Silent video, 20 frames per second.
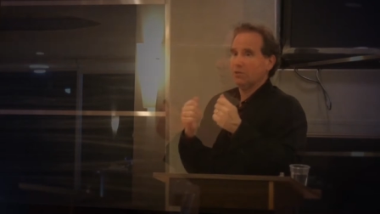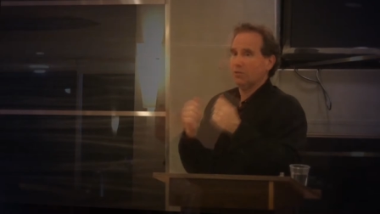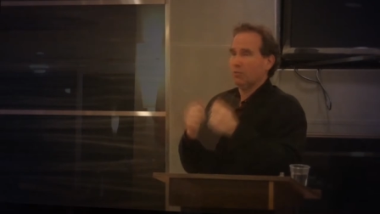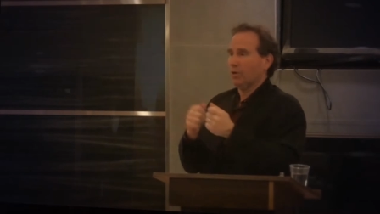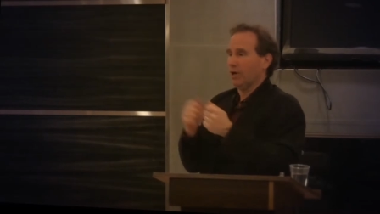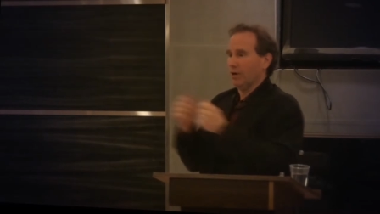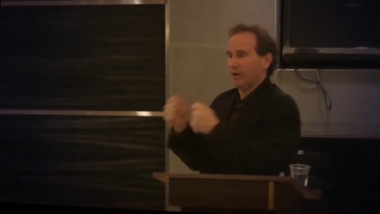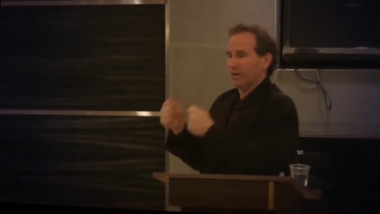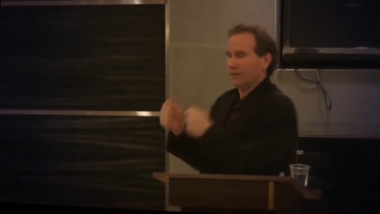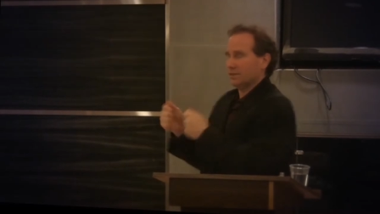
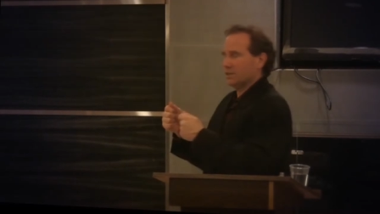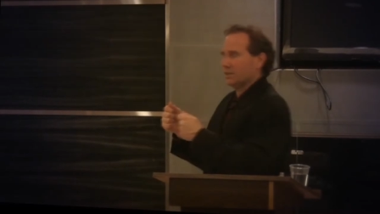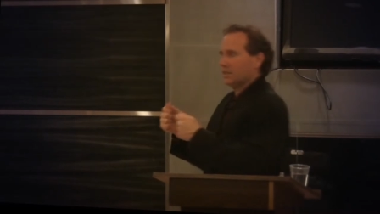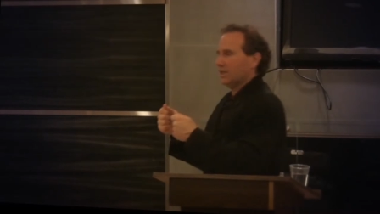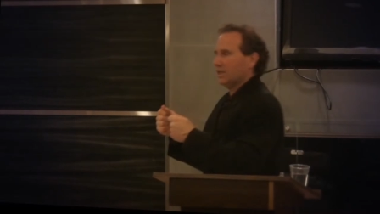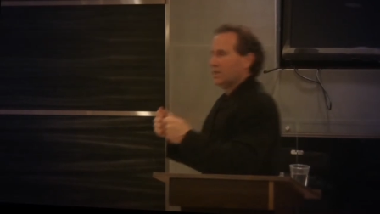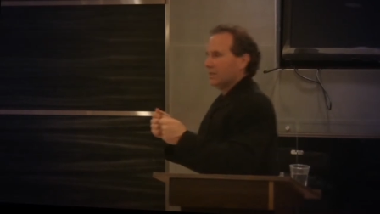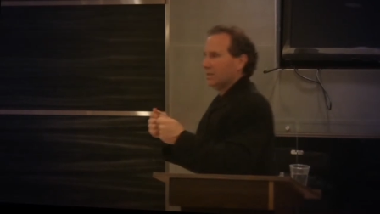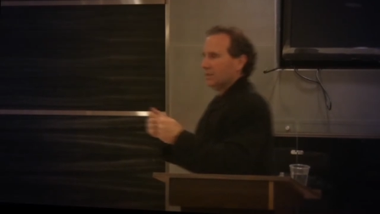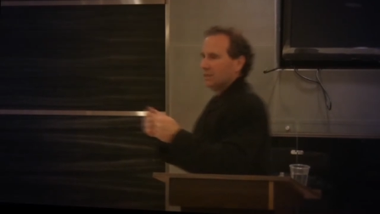Whereas
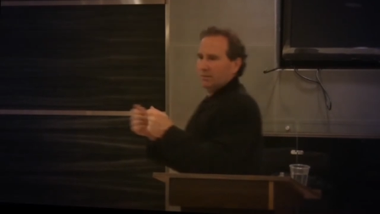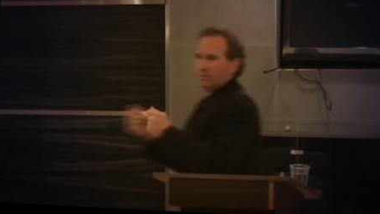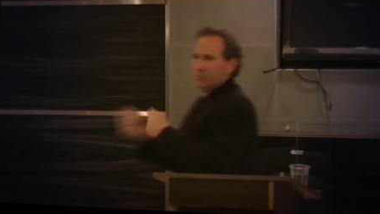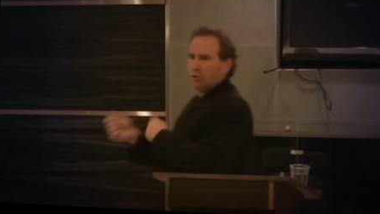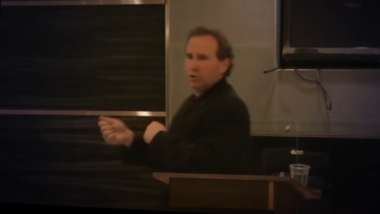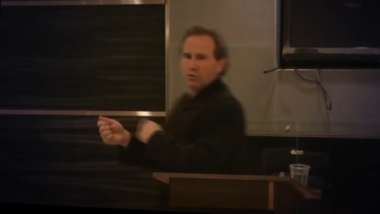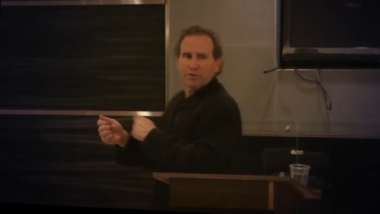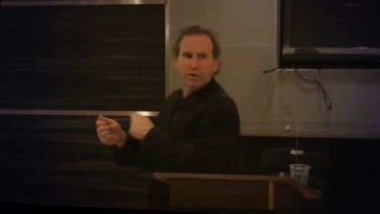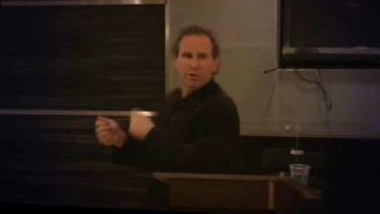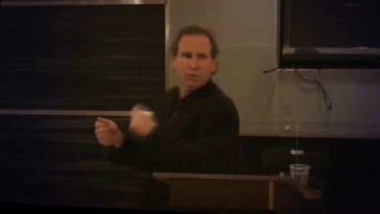in a
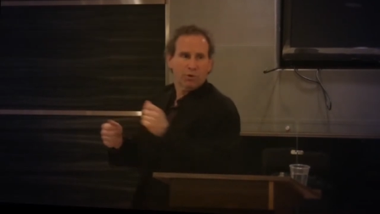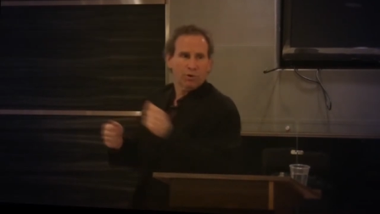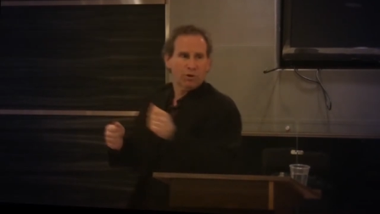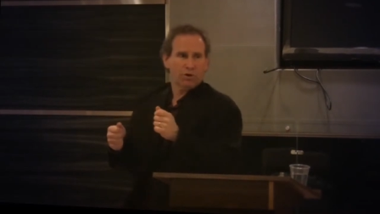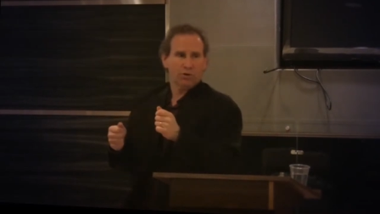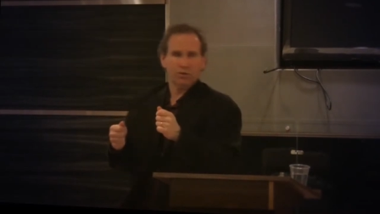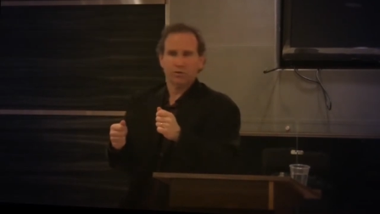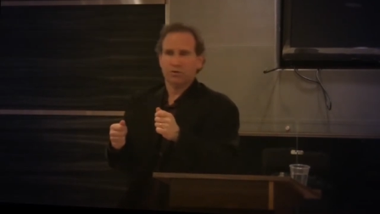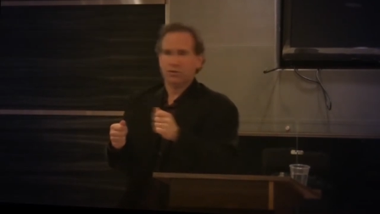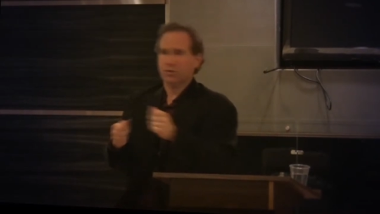movie
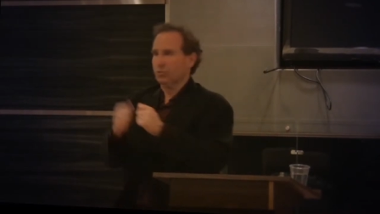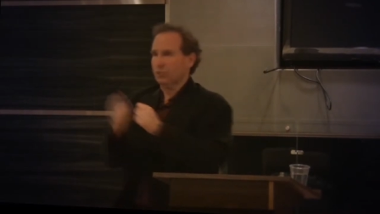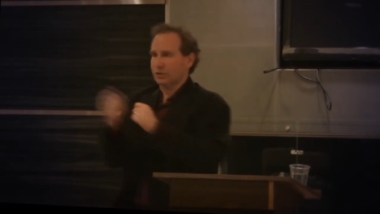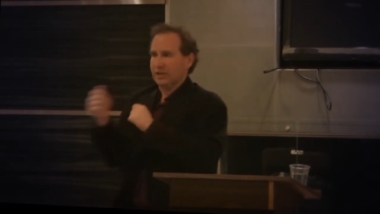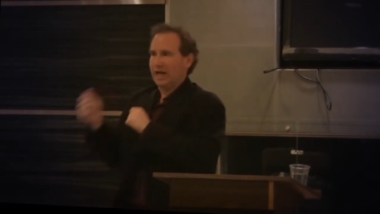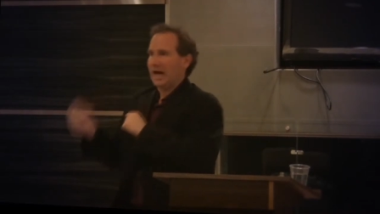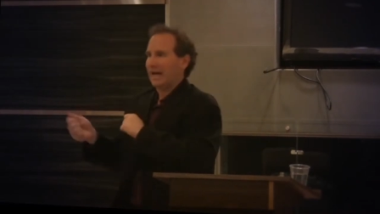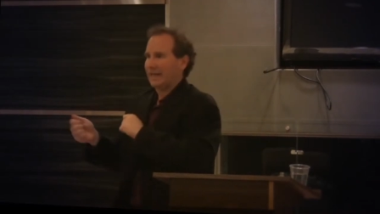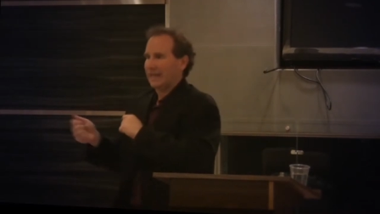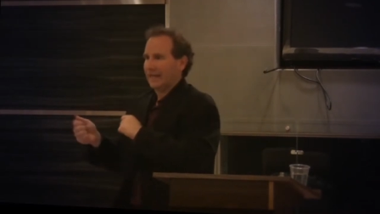world, you will
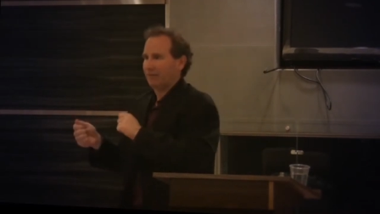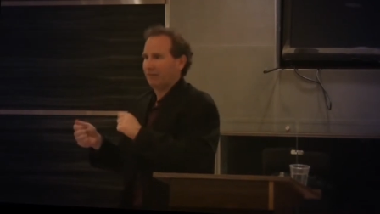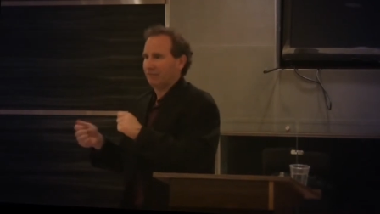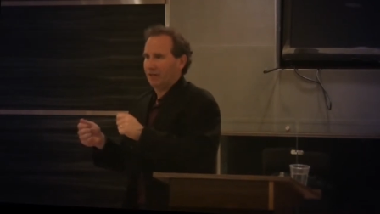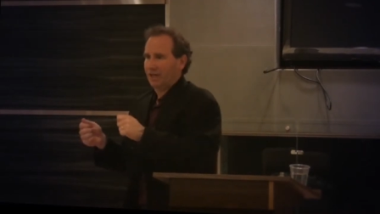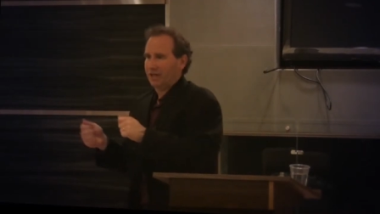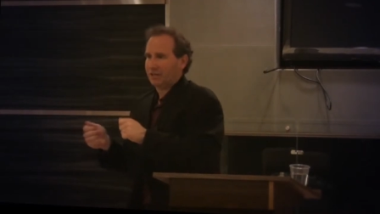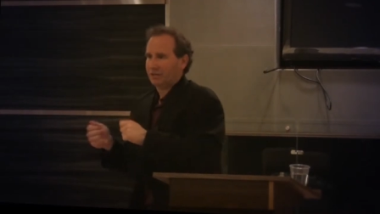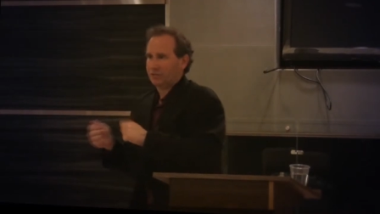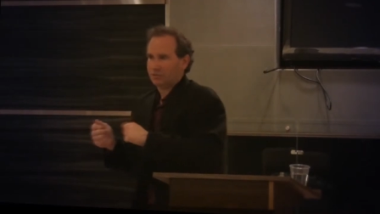not have
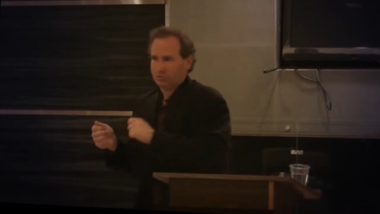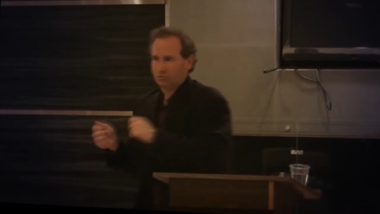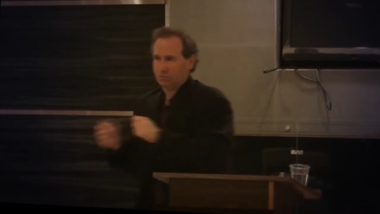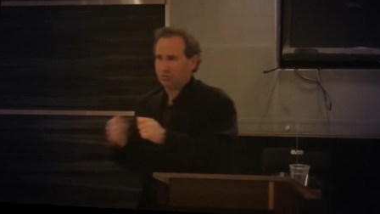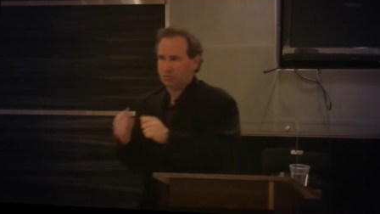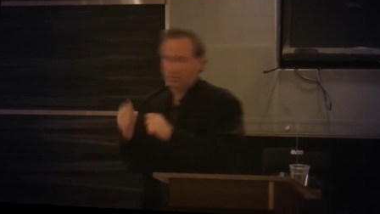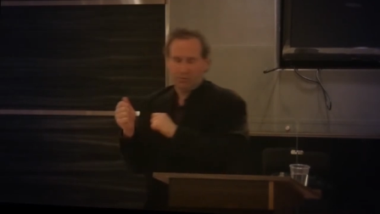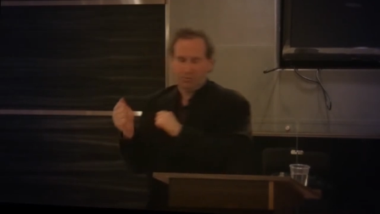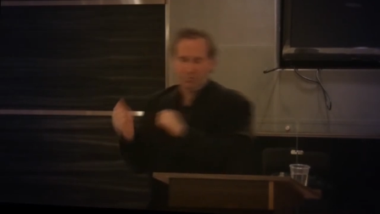that control.